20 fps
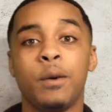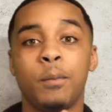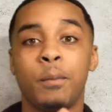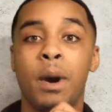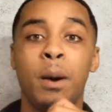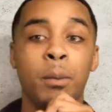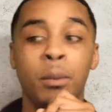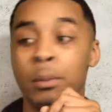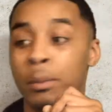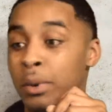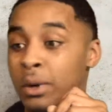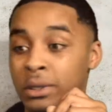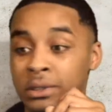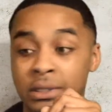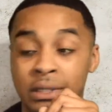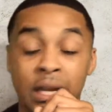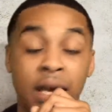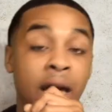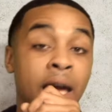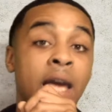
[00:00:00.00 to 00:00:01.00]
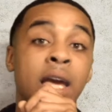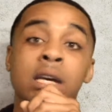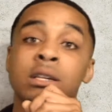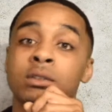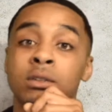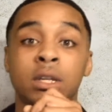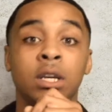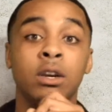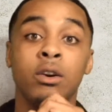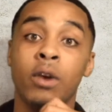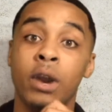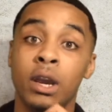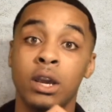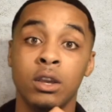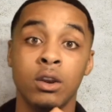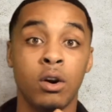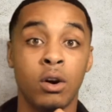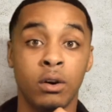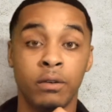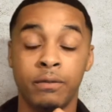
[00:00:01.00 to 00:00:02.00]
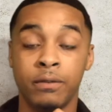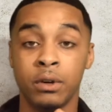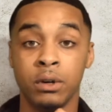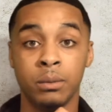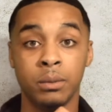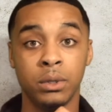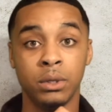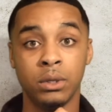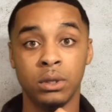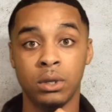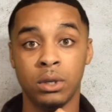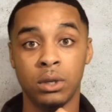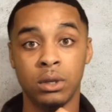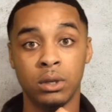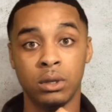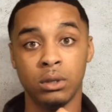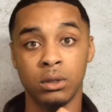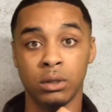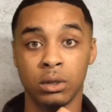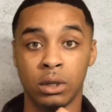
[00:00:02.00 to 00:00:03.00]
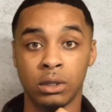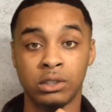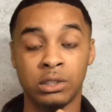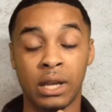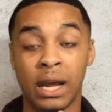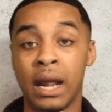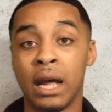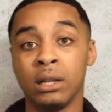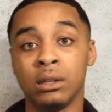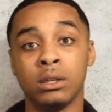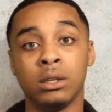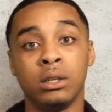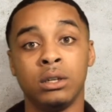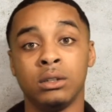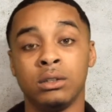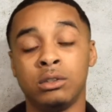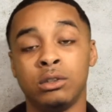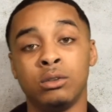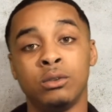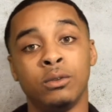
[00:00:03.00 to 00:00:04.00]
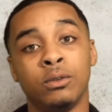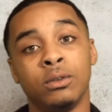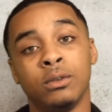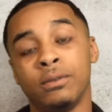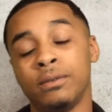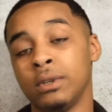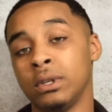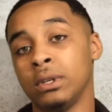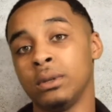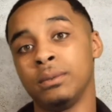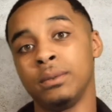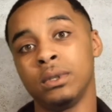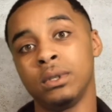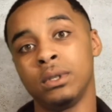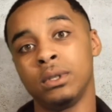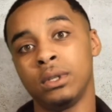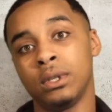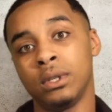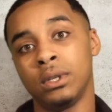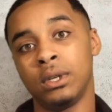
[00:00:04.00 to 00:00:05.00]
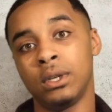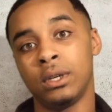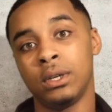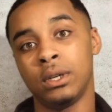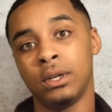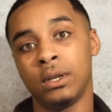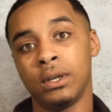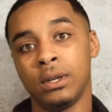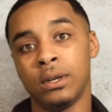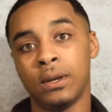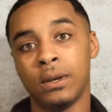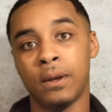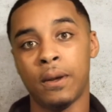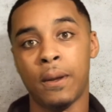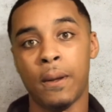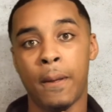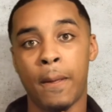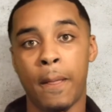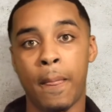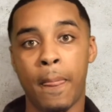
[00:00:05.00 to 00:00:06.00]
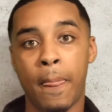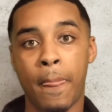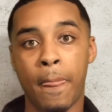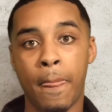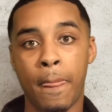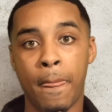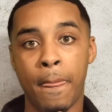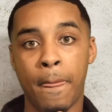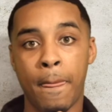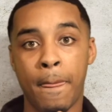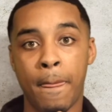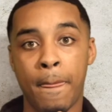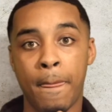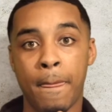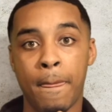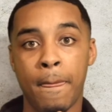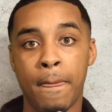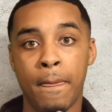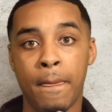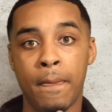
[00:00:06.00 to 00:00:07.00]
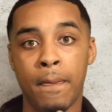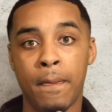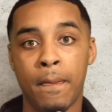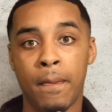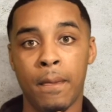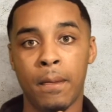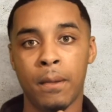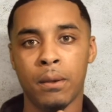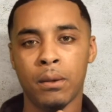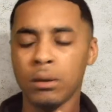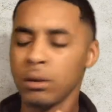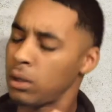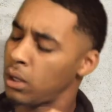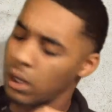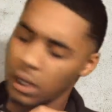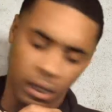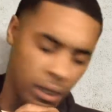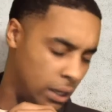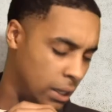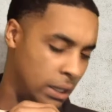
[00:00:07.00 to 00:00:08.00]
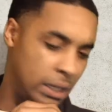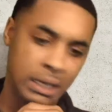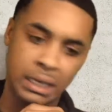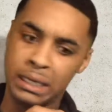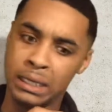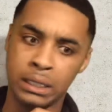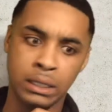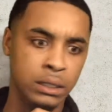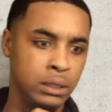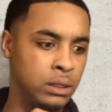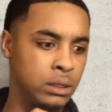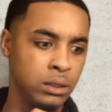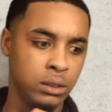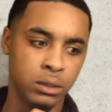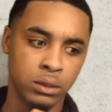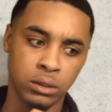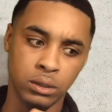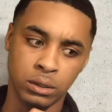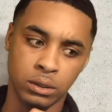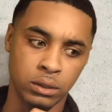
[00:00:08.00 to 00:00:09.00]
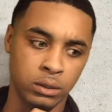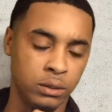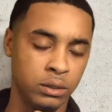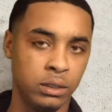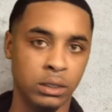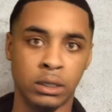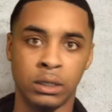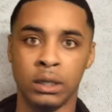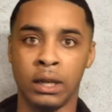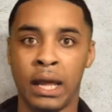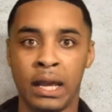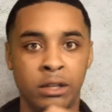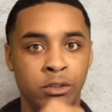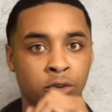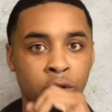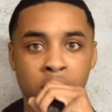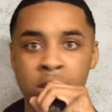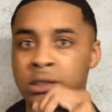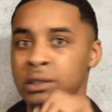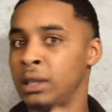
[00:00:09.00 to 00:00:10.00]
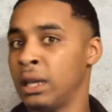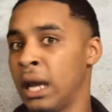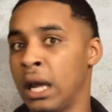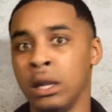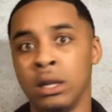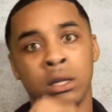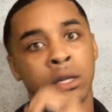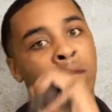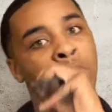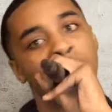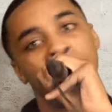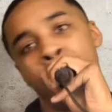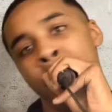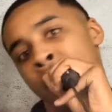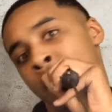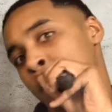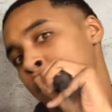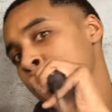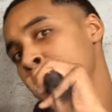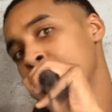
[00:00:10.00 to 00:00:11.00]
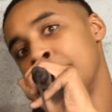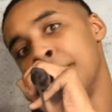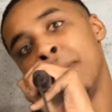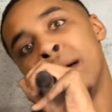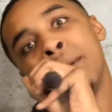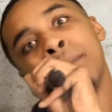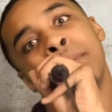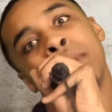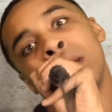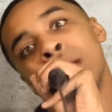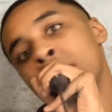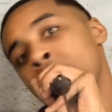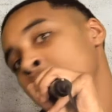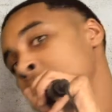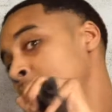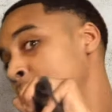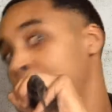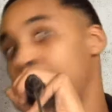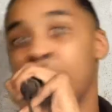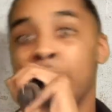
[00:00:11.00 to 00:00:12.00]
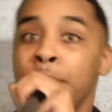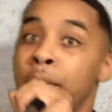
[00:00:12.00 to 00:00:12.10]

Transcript: Mama busting her ass on that graveyard for me. Right. Shout out to her too. You feel me? Man, that's what's up. So you have like a, a real close bond with your mom? Yeah, yeah. She like Drake said, I love nobody but my bed and my